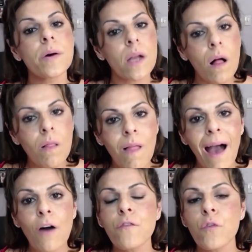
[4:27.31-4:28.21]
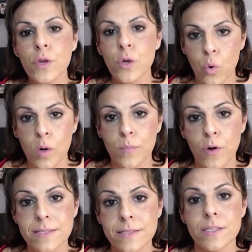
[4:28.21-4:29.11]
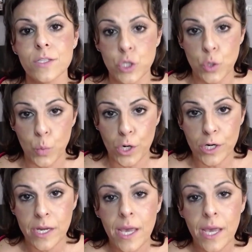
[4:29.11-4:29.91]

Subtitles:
but allow for the court process to work.